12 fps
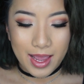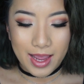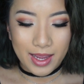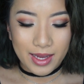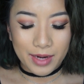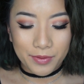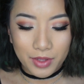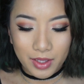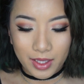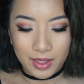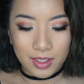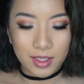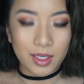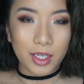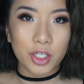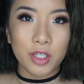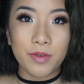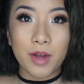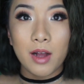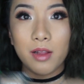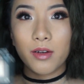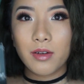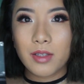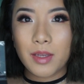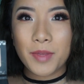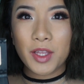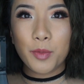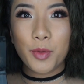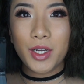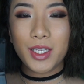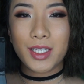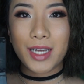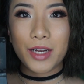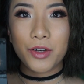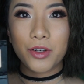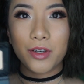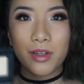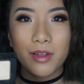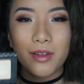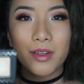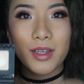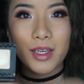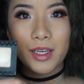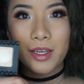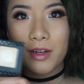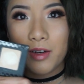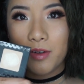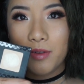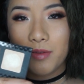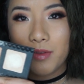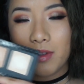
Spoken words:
And I really like the selection of colors. I mean, they're pretty standard here,